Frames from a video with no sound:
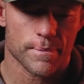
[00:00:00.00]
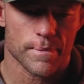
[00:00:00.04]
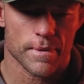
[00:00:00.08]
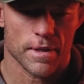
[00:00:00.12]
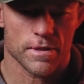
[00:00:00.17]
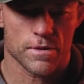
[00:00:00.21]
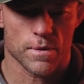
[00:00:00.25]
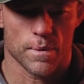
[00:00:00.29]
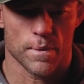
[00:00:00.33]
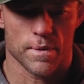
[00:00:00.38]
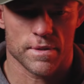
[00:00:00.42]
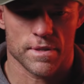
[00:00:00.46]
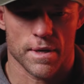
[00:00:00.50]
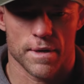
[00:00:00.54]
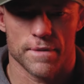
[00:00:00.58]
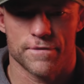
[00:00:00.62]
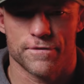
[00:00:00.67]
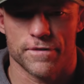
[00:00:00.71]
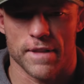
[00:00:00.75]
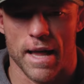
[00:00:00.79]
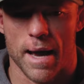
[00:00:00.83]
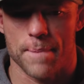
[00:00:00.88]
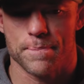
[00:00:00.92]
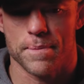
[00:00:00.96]
so a
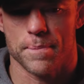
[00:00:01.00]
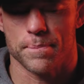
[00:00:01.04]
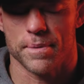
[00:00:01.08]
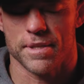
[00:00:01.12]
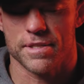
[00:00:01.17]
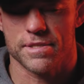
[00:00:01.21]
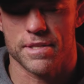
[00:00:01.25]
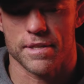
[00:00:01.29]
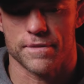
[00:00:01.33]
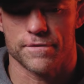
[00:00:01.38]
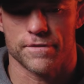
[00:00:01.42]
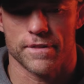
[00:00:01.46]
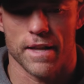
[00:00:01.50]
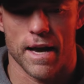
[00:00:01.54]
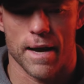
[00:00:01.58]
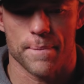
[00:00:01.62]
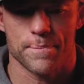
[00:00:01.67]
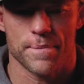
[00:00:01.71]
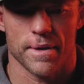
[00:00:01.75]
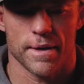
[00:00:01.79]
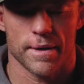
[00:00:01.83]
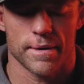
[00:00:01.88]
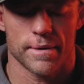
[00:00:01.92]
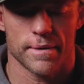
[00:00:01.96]
flap, a ballistic flap
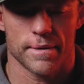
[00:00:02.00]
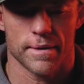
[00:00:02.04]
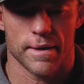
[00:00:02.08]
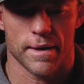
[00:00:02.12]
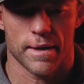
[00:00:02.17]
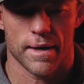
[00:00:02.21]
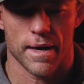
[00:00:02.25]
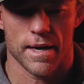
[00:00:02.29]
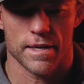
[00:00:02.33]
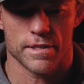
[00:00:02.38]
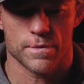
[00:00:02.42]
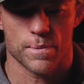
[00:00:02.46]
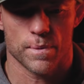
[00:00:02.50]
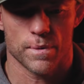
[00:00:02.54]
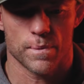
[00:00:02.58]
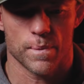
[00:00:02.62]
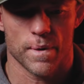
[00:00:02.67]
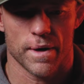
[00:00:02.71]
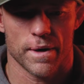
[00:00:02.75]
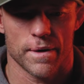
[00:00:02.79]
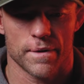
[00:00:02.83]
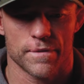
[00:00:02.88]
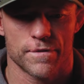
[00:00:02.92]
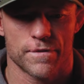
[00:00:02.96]
that guys would
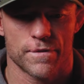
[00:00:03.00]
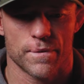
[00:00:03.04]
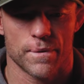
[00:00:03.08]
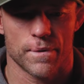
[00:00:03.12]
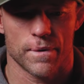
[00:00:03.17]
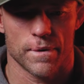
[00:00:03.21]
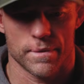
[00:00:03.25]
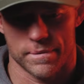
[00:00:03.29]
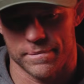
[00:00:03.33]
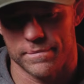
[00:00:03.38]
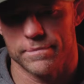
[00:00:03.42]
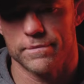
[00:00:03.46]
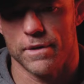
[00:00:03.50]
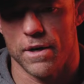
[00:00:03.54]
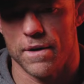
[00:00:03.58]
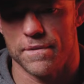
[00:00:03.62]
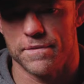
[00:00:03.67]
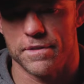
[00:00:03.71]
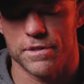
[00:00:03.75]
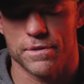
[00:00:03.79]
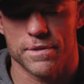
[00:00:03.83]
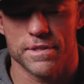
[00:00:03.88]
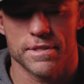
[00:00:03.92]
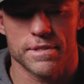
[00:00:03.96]
wear for
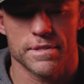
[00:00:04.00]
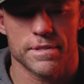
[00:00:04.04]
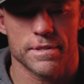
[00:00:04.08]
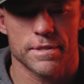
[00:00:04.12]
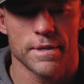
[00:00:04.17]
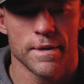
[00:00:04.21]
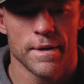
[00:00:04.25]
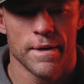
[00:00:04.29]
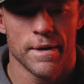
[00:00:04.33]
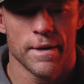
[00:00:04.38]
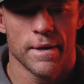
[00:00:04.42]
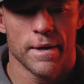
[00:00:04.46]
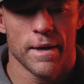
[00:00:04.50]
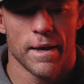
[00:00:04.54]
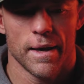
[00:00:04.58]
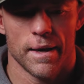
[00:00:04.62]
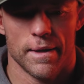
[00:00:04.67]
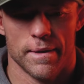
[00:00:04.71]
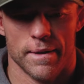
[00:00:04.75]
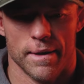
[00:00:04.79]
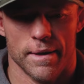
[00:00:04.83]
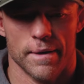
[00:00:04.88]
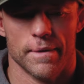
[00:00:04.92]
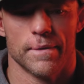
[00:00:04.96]
obvious reasons.
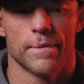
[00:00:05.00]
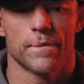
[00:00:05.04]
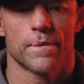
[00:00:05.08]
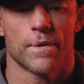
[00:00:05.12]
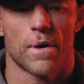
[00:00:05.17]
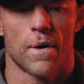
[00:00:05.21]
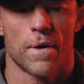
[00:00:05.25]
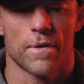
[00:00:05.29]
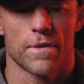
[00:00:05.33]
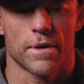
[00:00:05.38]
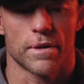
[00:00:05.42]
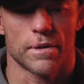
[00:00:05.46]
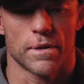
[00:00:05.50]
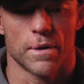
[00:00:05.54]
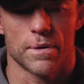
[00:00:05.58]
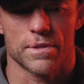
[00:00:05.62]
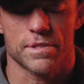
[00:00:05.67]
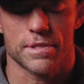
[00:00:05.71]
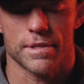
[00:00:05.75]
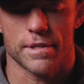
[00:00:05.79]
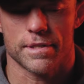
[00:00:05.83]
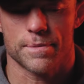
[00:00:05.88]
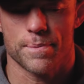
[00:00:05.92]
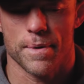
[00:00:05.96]
And then all the glow
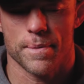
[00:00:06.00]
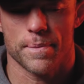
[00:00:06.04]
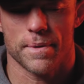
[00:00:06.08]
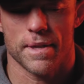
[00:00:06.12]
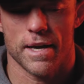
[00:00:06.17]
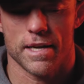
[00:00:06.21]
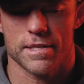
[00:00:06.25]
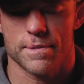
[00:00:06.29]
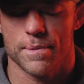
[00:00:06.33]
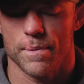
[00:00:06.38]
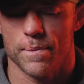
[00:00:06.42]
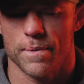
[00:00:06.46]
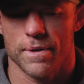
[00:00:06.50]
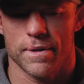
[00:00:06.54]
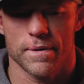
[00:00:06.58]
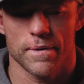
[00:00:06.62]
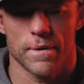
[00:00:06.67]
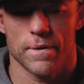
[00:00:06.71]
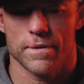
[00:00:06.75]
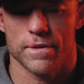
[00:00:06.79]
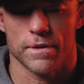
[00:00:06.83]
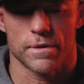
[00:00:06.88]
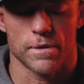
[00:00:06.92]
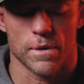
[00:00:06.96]
sticks, people ask me, what are
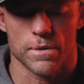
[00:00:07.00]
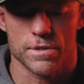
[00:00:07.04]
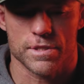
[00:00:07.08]
all the glow